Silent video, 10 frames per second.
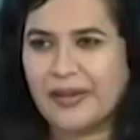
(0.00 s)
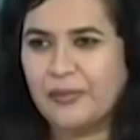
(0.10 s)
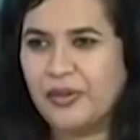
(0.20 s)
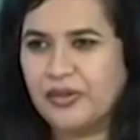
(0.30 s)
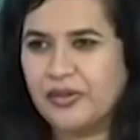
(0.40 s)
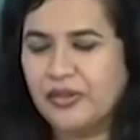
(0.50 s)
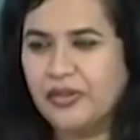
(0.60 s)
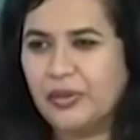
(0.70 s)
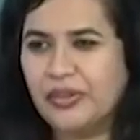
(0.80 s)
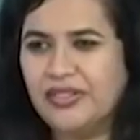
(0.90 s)
Pro
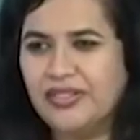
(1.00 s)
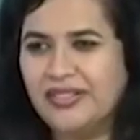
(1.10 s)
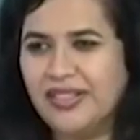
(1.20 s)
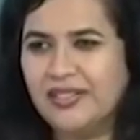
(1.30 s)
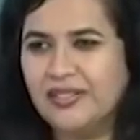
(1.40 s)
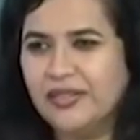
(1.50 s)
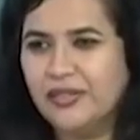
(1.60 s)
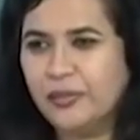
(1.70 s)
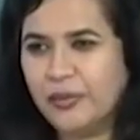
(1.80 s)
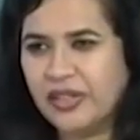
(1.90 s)
Quentin
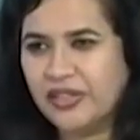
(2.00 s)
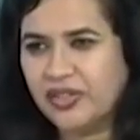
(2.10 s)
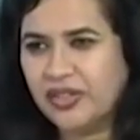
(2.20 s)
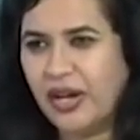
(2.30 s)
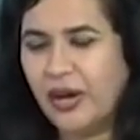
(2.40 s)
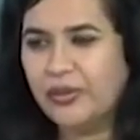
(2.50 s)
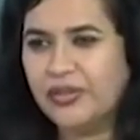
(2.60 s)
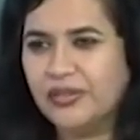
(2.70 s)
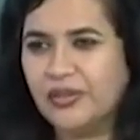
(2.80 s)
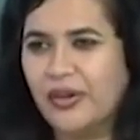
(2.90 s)
Tarantino's production house
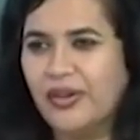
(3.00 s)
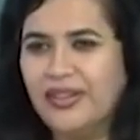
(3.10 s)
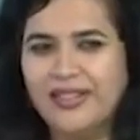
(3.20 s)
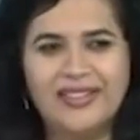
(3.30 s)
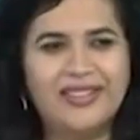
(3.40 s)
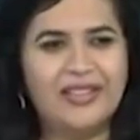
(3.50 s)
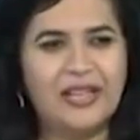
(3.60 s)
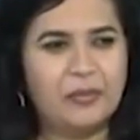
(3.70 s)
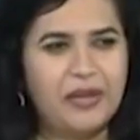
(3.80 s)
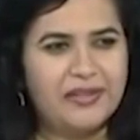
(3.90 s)
is called
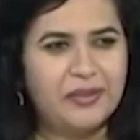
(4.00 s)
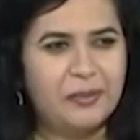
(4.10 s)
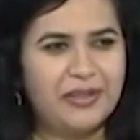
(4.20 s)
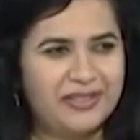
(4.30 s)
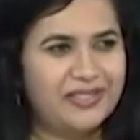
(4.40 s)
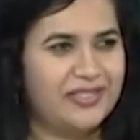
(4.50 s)
A Band Apart.